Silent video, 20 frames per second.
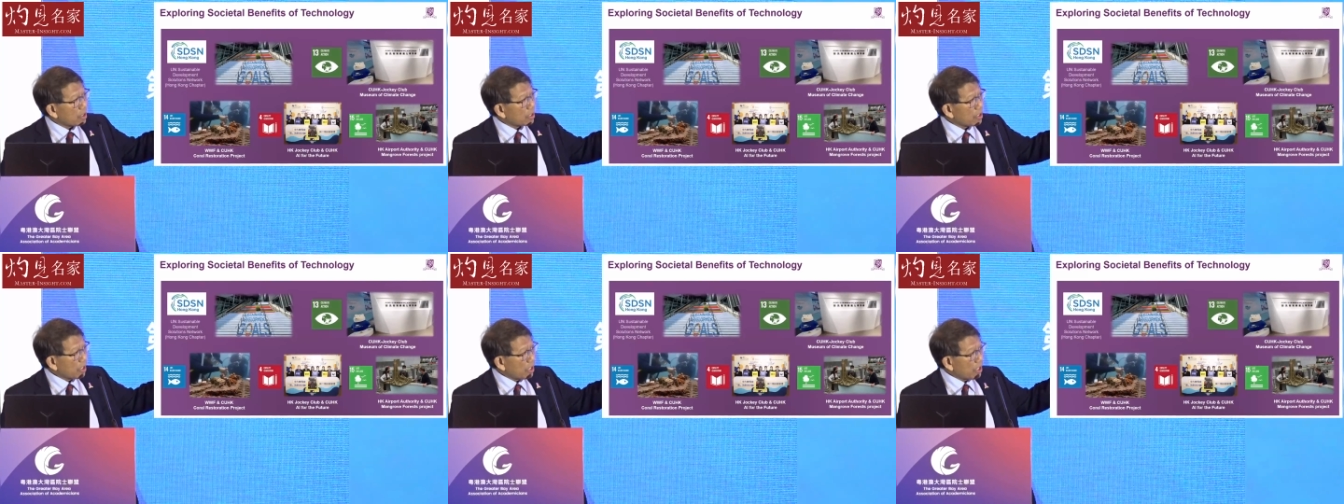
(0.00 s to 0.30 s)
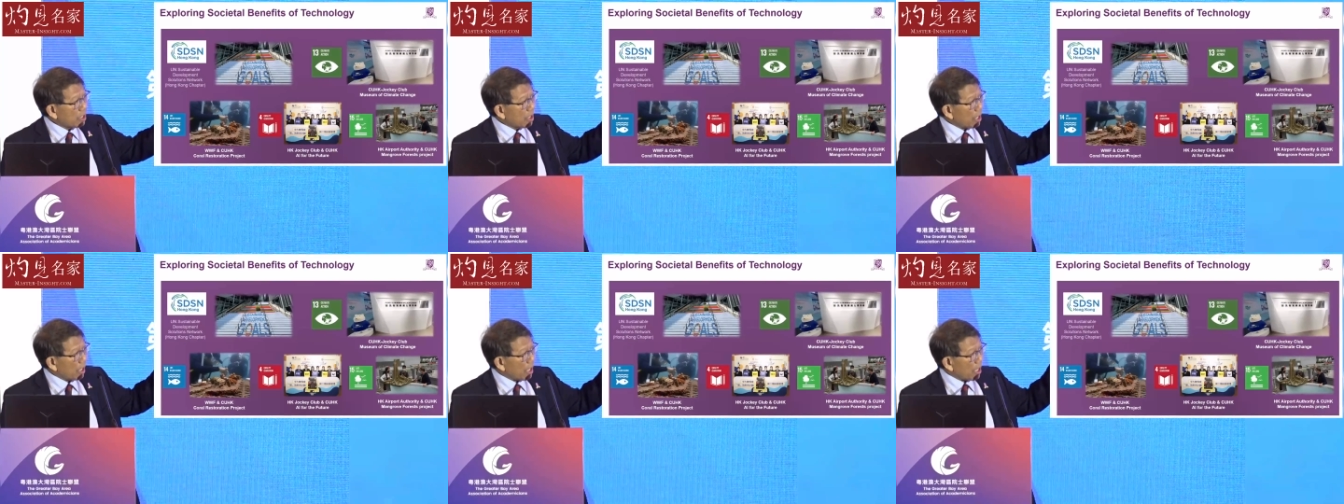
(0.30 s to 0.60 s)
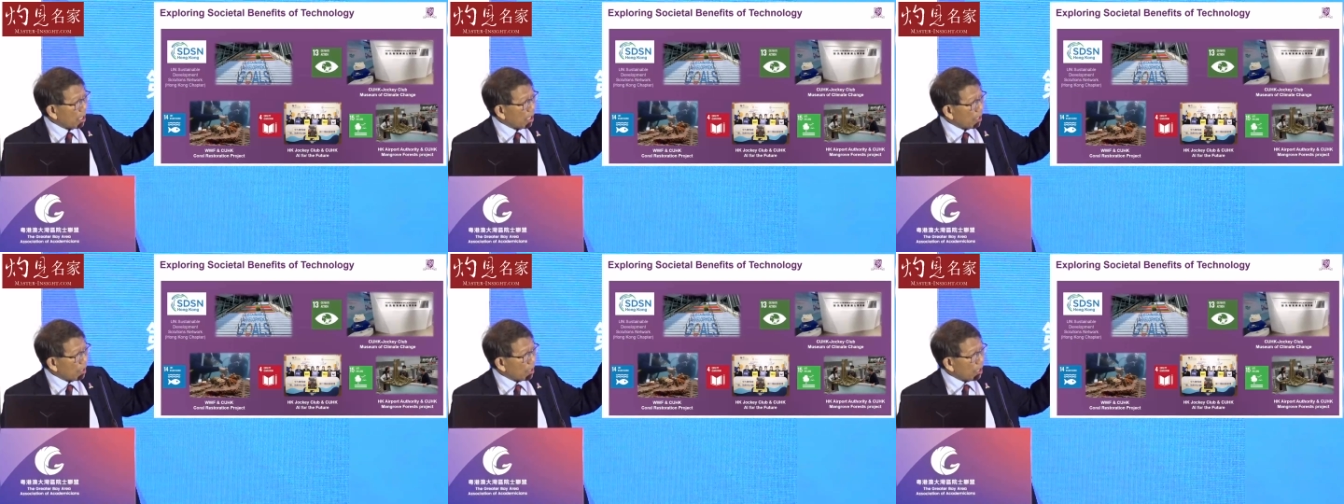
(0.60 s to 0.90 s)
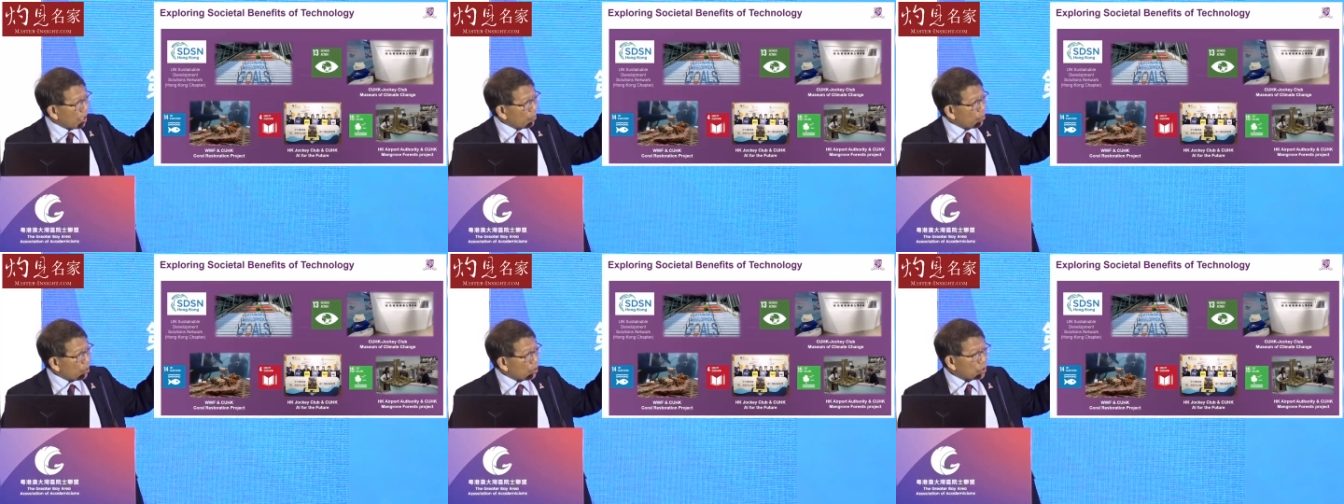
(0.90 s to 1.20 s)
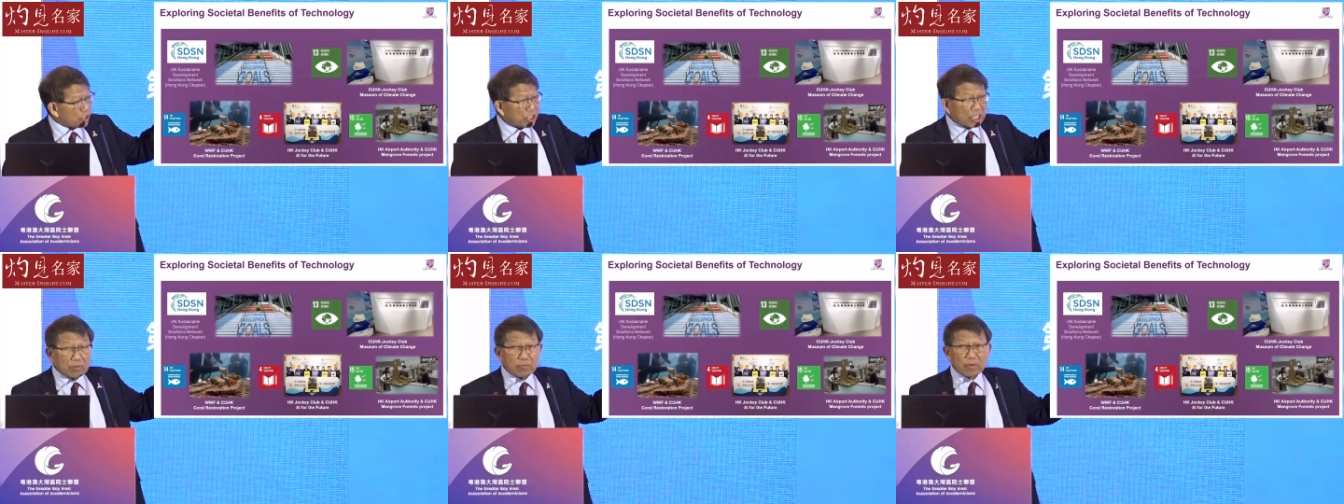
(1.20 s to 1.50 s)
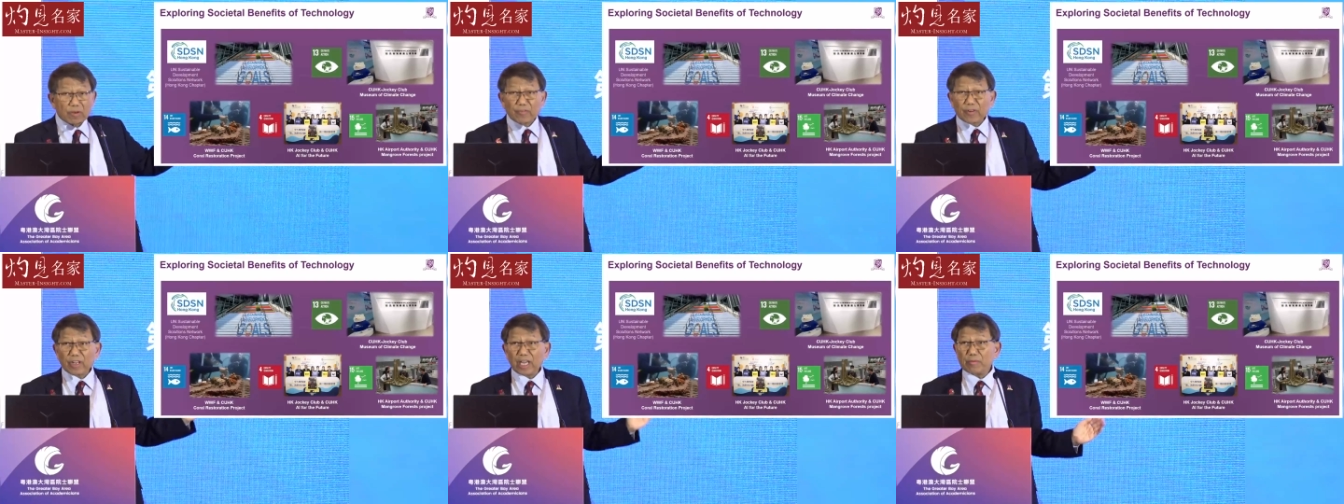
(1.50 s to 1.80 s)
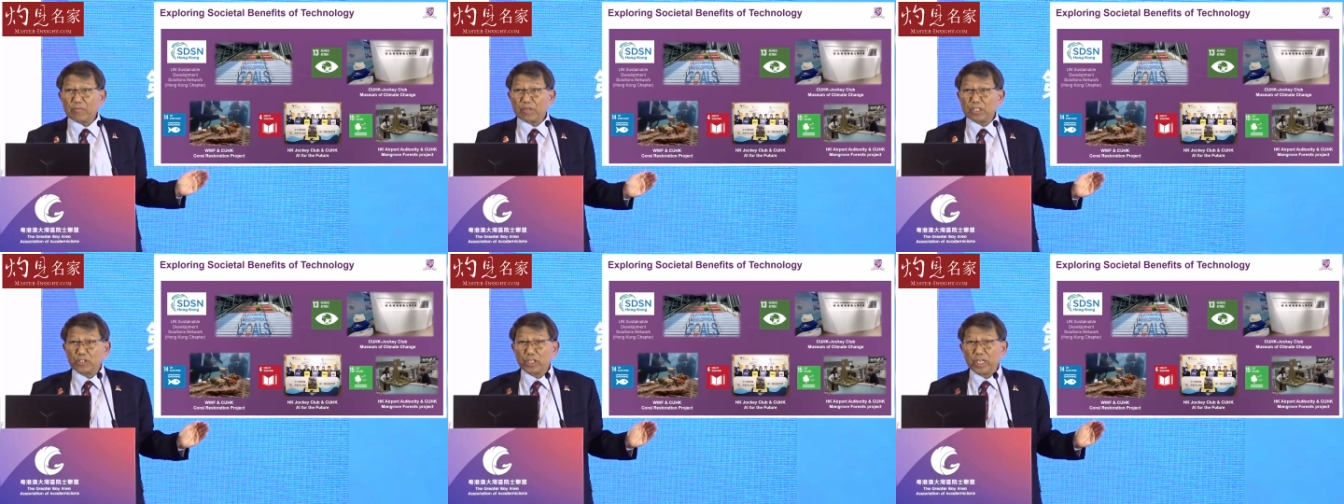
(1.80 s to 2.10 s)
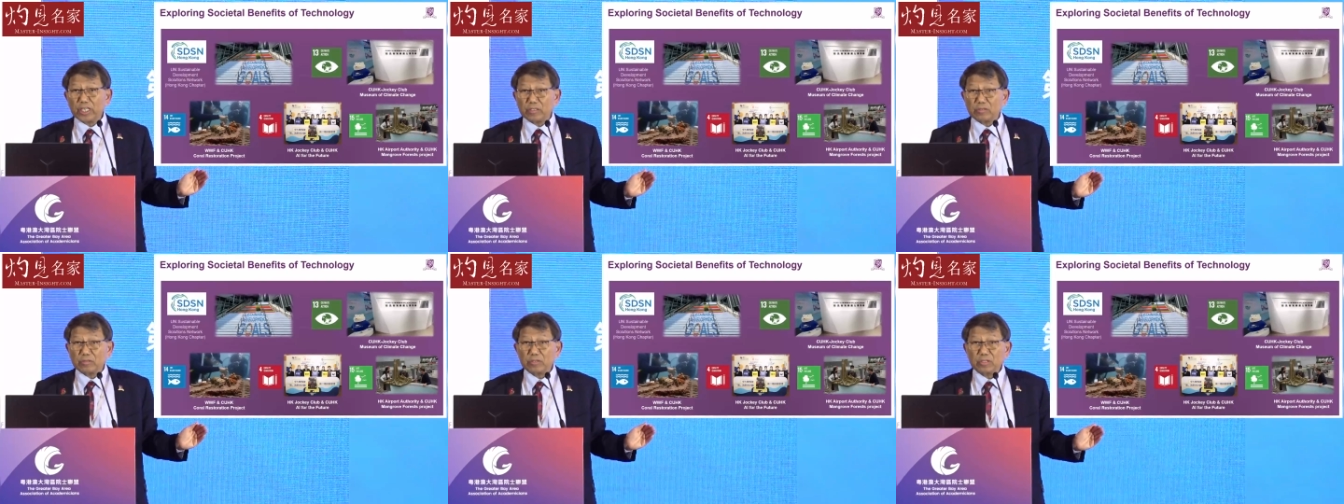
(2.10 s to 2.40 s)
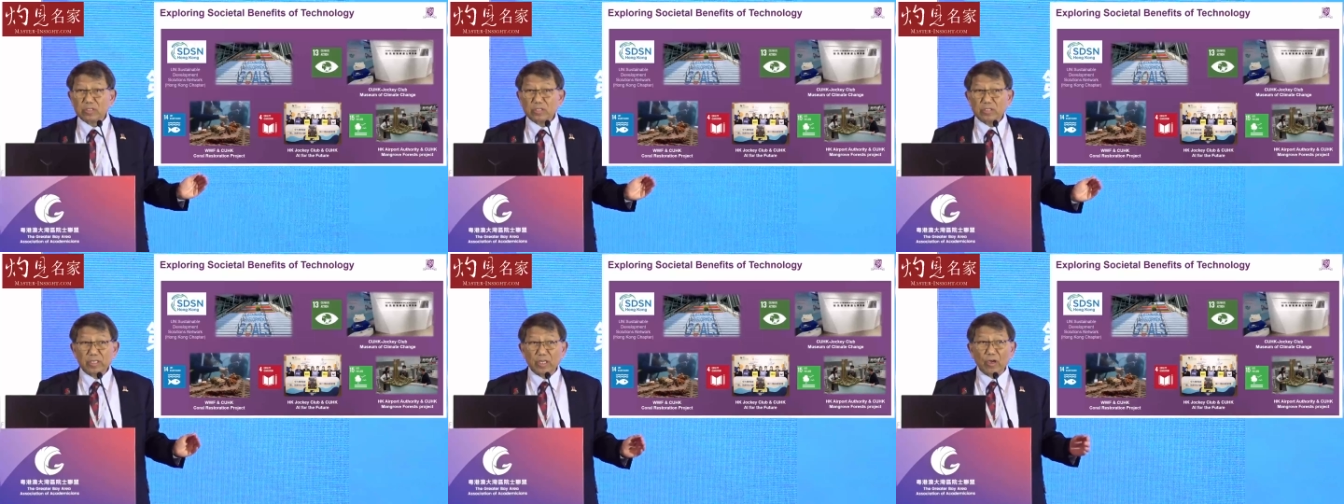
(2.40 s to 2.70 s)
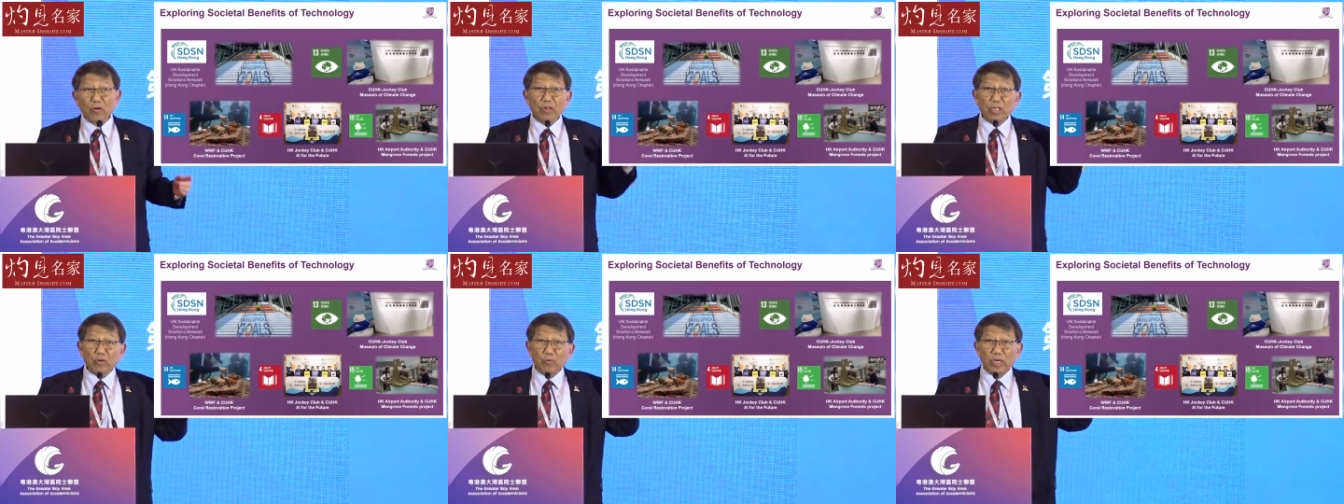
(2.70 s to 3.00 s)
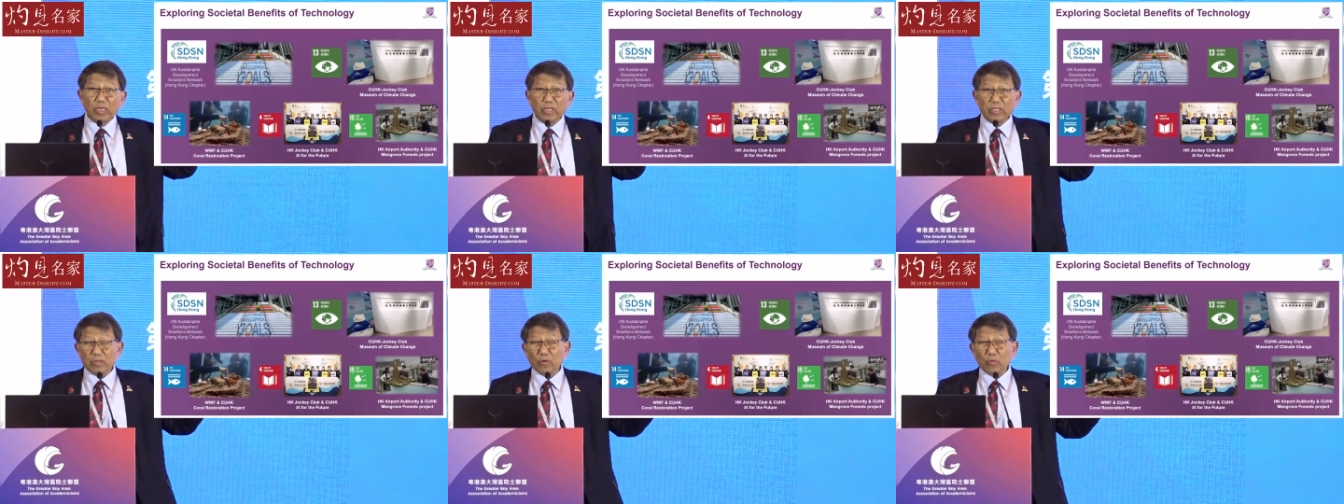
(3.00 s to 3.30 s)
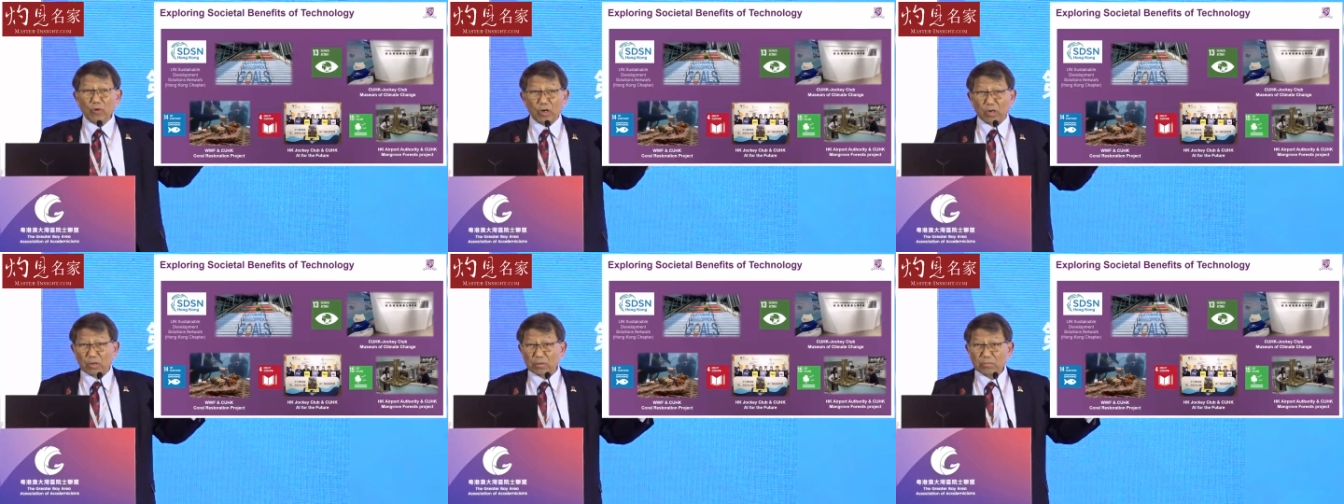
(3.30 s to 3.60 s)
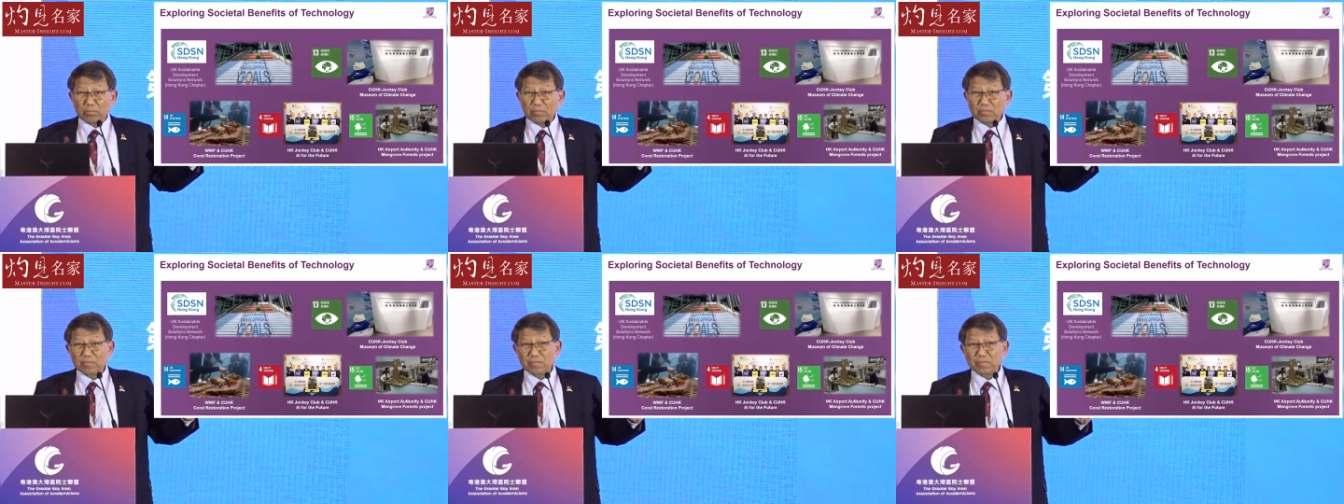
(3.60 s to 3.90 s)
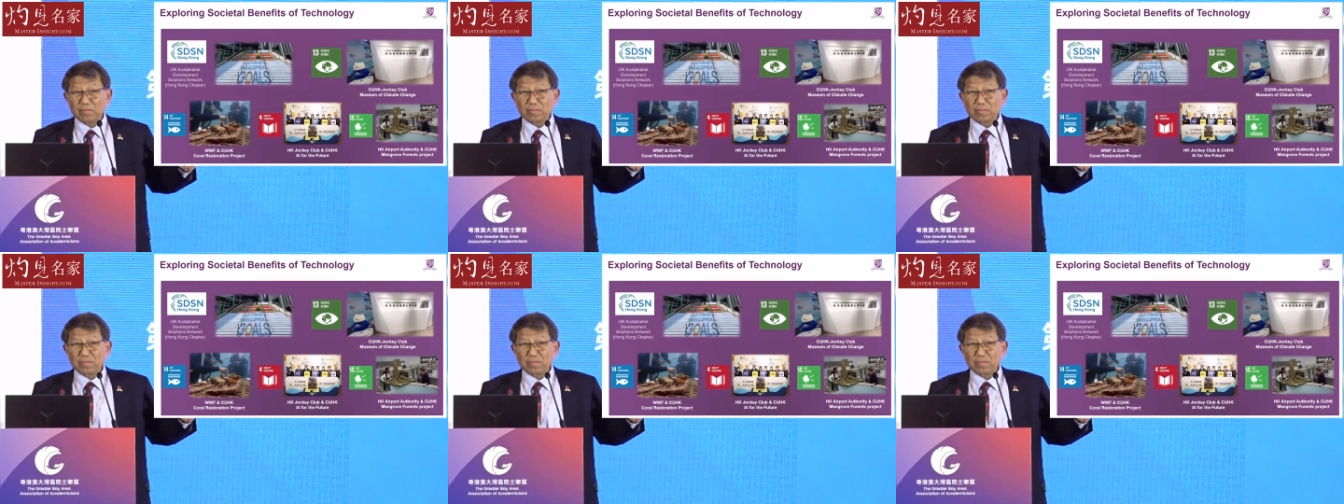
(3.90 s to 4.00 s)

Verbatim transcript: the uh, Museum of Climate Change, the only one in the world,